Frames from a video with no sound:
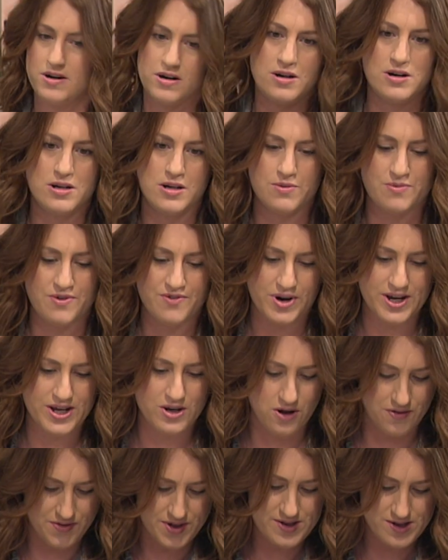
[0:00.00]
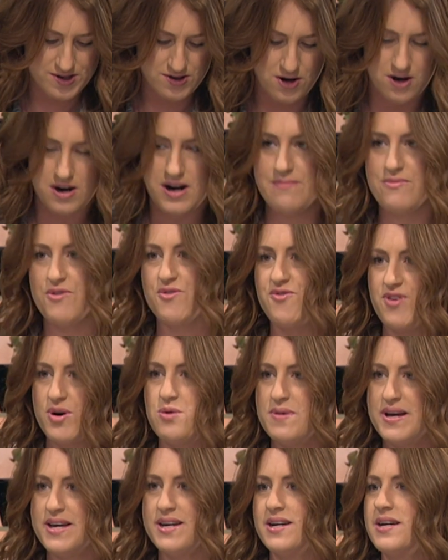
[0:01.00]
oh, look, we've only got this time of
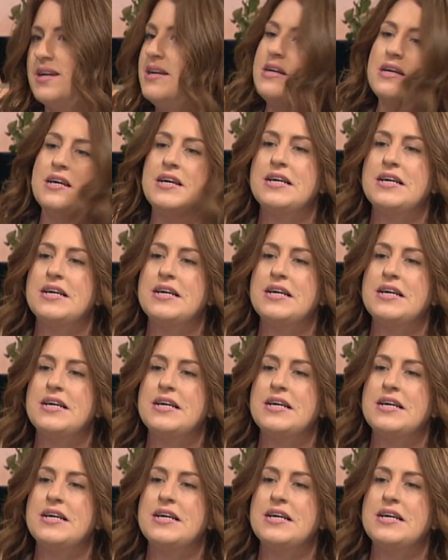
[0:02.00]
filming.